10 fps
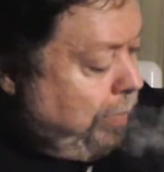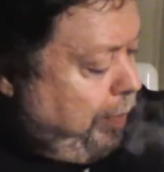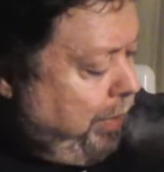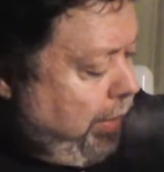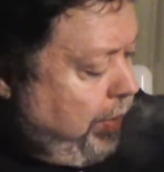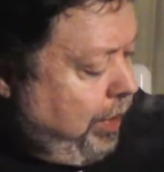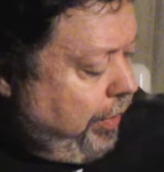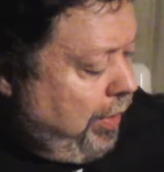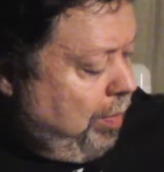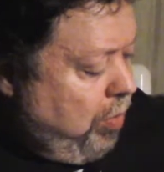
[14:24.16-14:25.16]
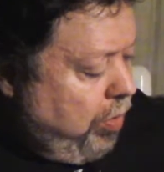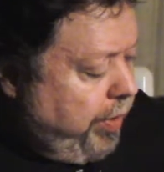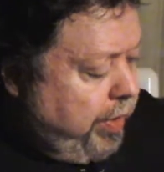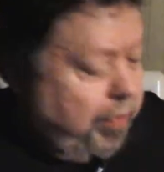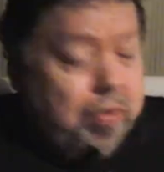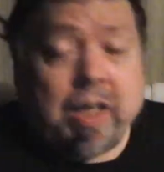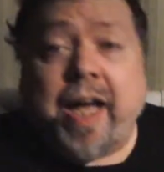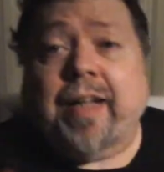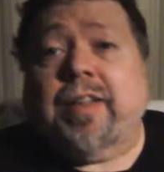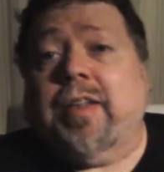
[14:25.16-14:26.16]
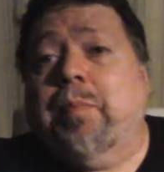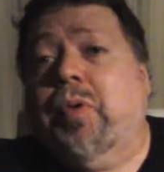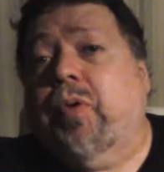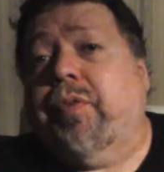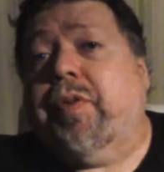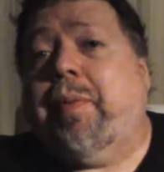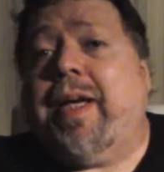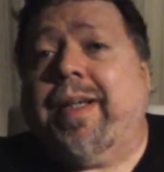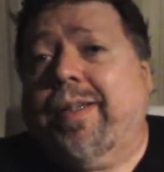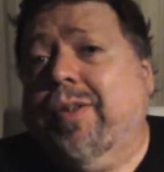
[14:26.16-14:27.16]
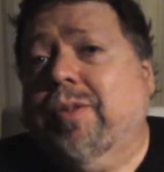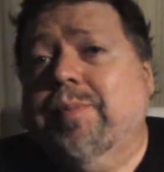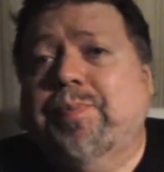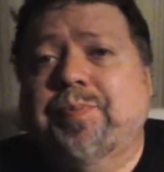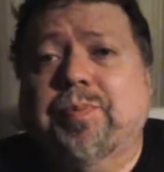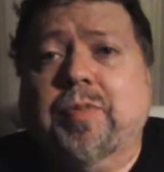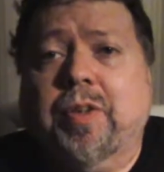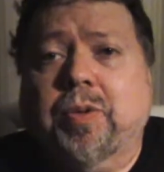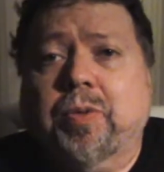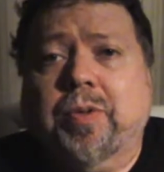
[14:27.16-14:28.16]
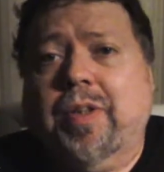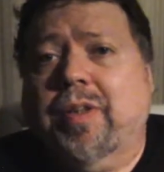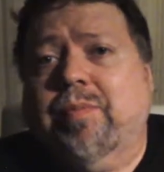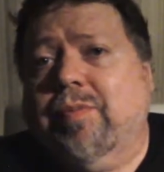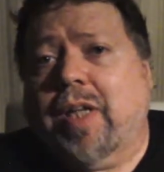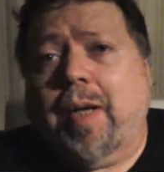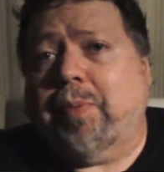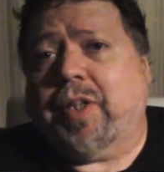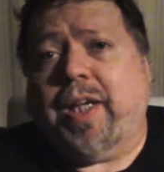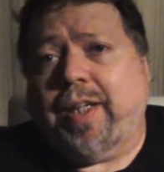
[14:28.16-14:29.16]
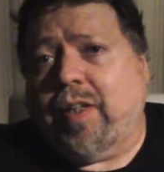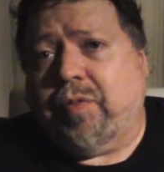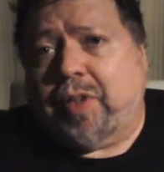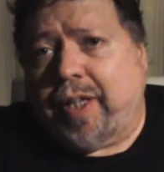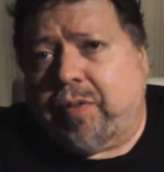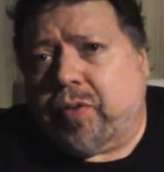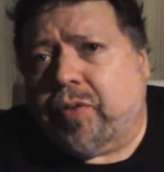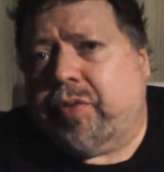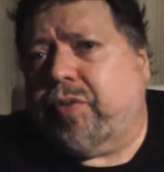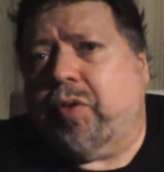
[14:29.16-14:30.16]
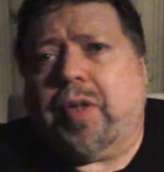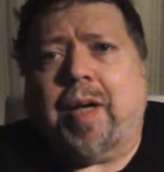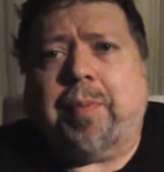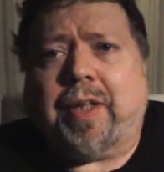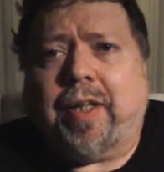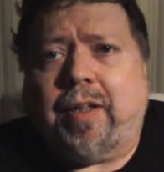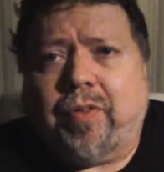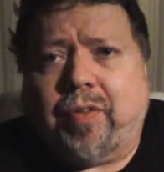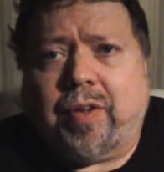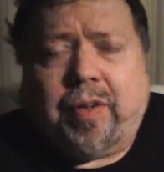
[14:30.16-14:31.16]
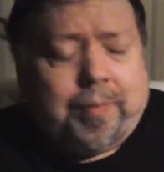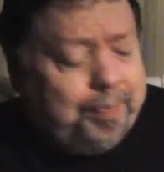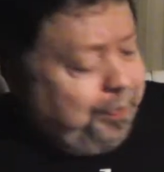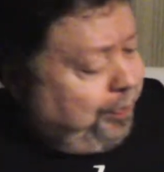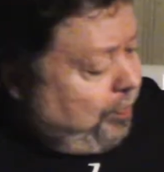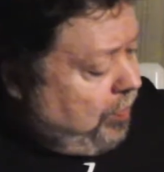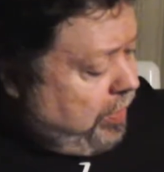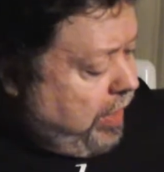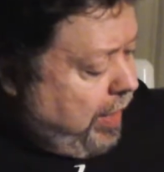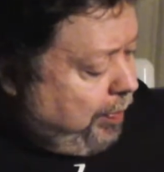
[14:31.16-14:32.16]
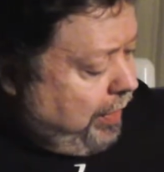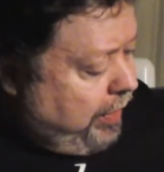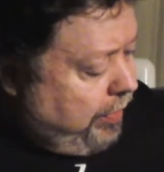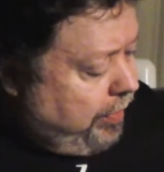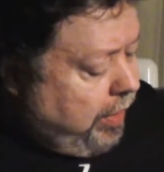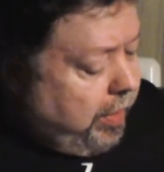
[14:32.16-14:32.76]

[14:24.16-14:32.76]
But it's nothing more than a relaxing bowl of tobacco. No complicated flavors, no complicated toppings.